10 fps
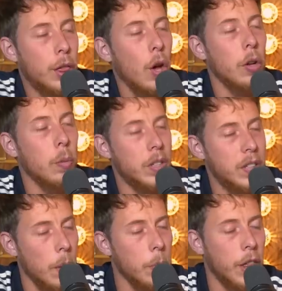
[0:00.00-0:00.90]
best- thought it was
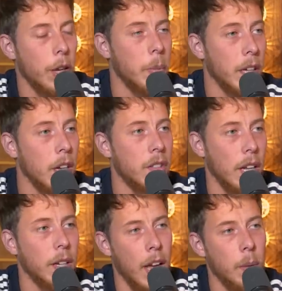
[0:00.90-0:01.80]
something Yeah. because
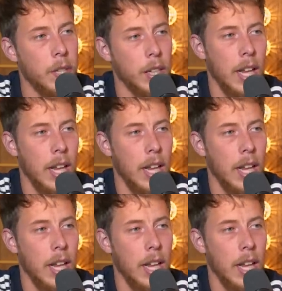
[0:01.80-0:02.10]
they kept it